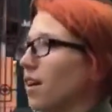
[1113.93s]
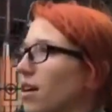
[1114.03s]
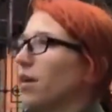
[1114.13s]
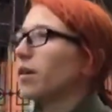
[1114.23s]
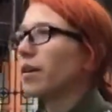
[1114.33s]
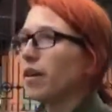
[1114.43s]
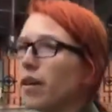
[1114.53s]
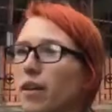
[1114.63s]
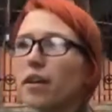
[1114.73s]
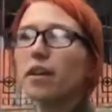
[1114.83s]

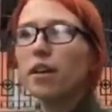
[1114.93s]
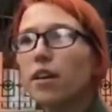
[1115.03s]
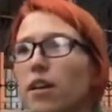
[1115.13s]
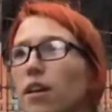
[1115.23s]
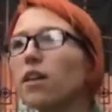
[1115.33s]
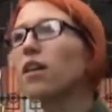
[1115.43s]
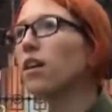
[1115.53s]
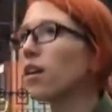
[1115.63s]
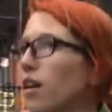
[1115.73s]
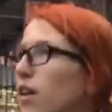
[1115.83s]
Okay.
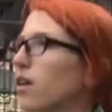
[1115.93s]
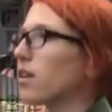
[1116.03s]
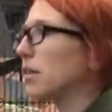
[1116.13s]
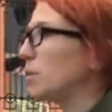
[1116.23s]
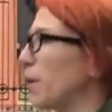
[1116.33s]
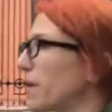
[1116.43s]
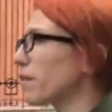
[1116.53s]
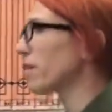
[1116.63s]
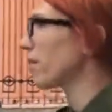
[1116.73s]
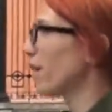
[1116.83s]
The
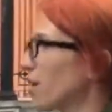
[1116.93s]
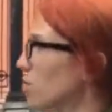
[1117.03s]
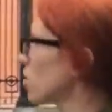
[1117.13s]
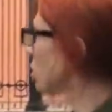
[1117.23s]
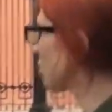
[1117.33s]
weather actually is